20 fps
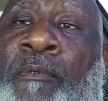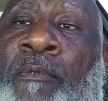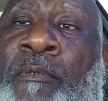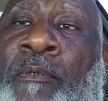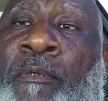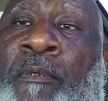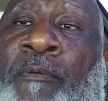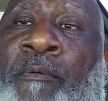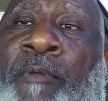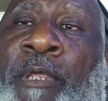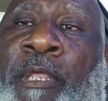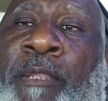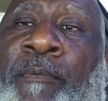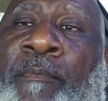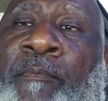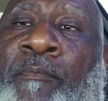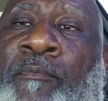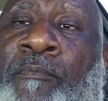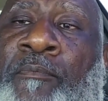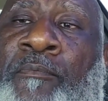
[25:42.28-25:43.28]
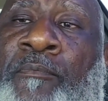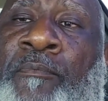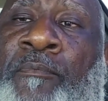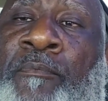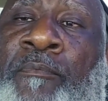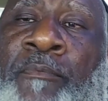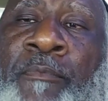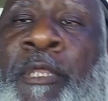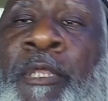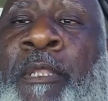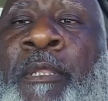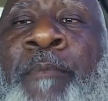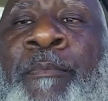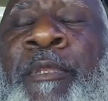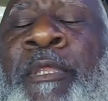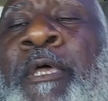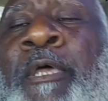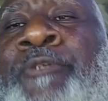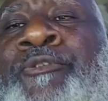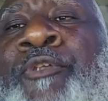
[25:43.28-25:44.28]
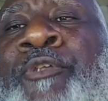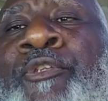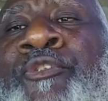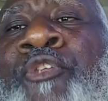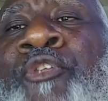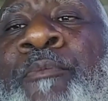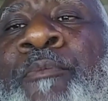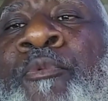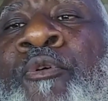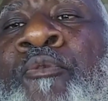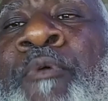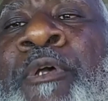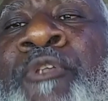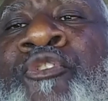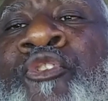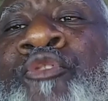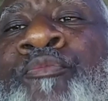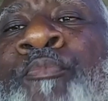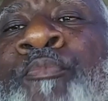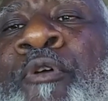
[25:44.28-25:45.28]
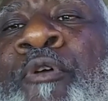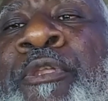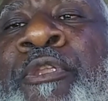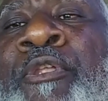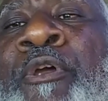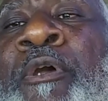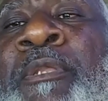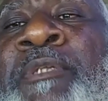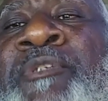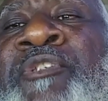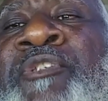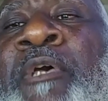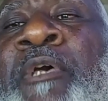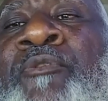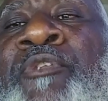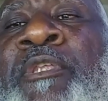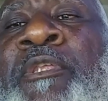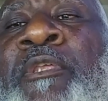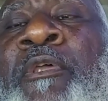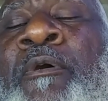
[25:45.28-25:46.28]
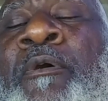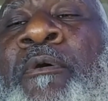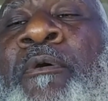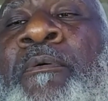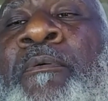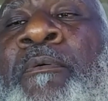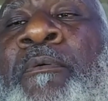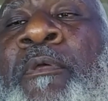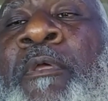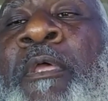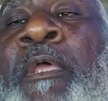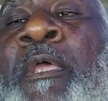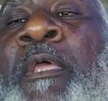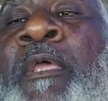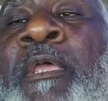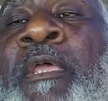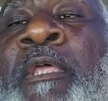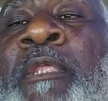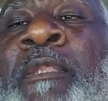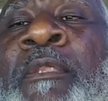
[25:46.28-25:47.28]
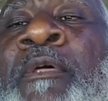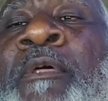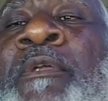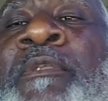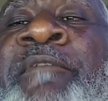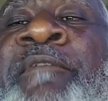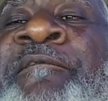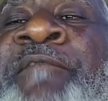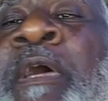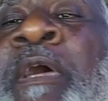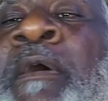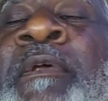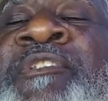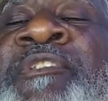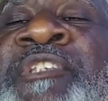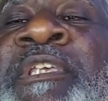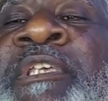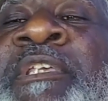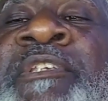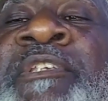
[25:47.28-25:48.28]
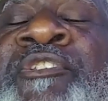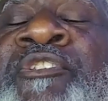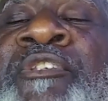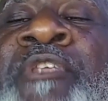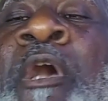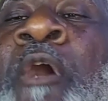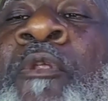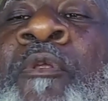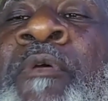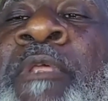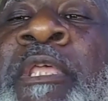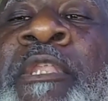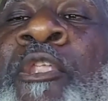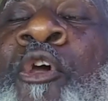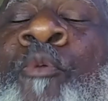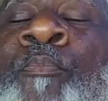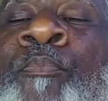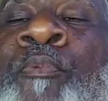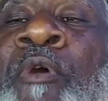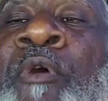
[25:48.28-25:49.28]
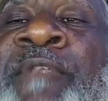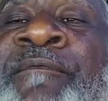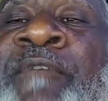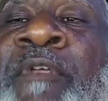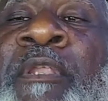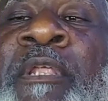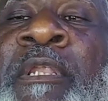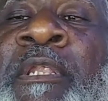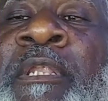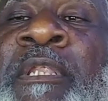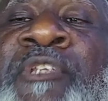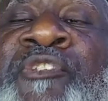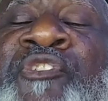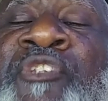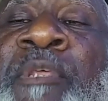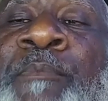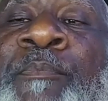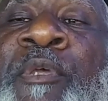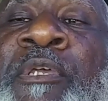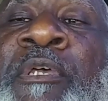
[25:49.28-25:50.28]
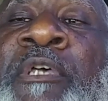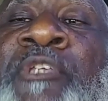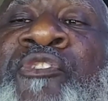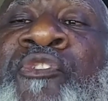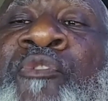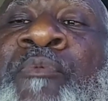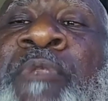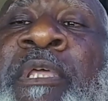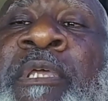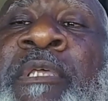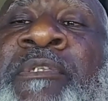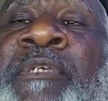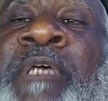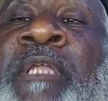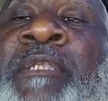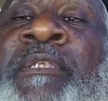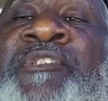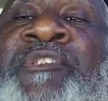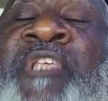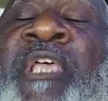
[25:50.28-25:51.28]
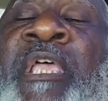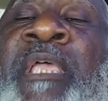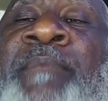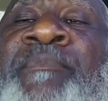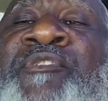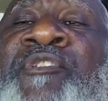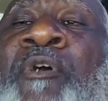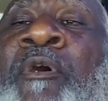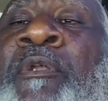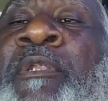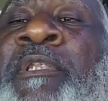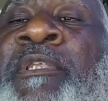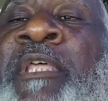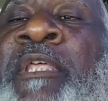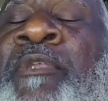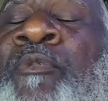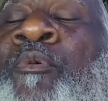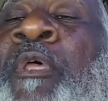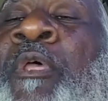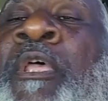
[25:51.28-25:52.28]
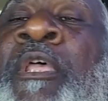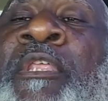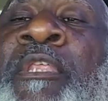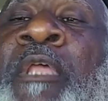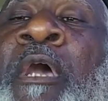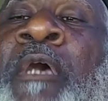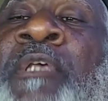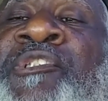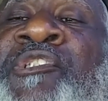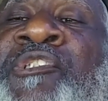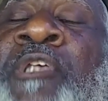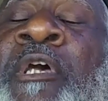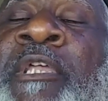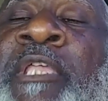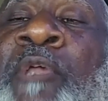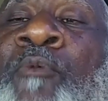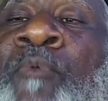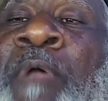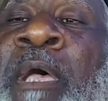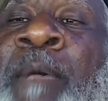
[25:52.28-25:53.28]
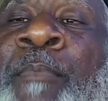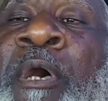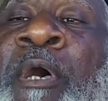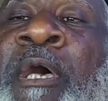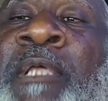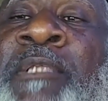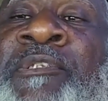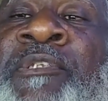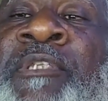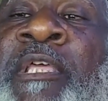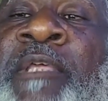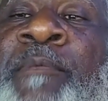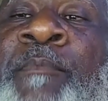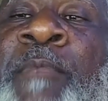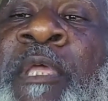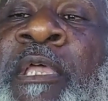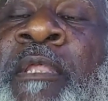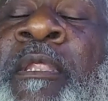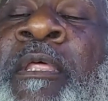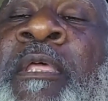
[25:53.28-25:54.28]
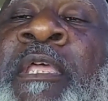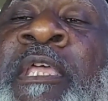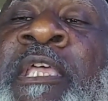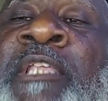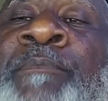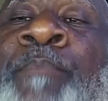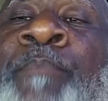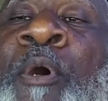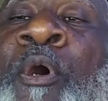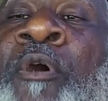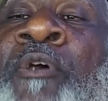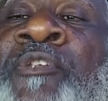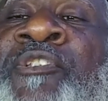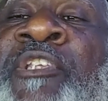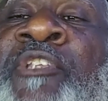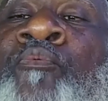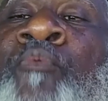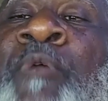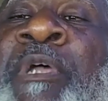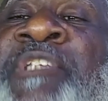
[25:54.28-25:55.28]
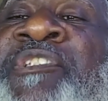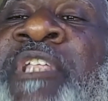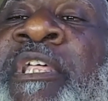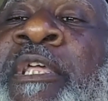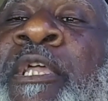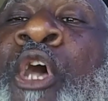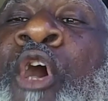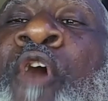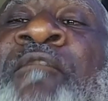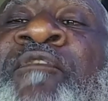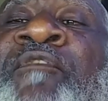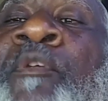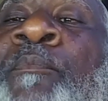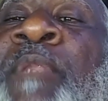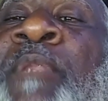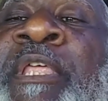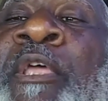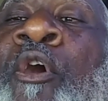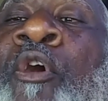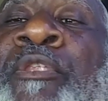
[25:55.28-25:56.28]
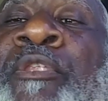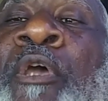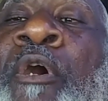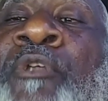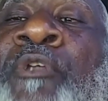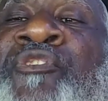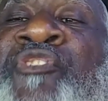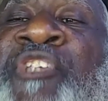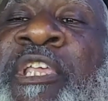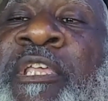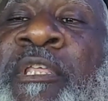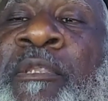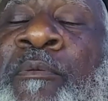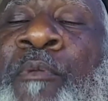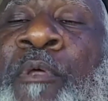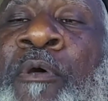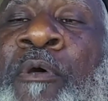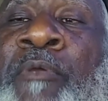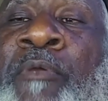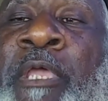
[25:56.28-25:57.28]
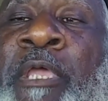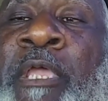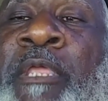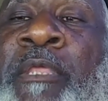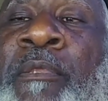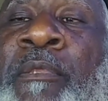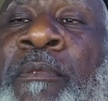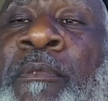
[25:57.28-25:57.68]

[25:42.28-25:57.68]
All right? Now let me ask y'all something. Who else is pointing all this out to y'all? And look, the Pharisees, y'all don't get no points for none of this shit because you niggas got the same star that they do. Y'all suck at Rabbi's dick, man. His balls is resting comfortably on y'all chin, okay?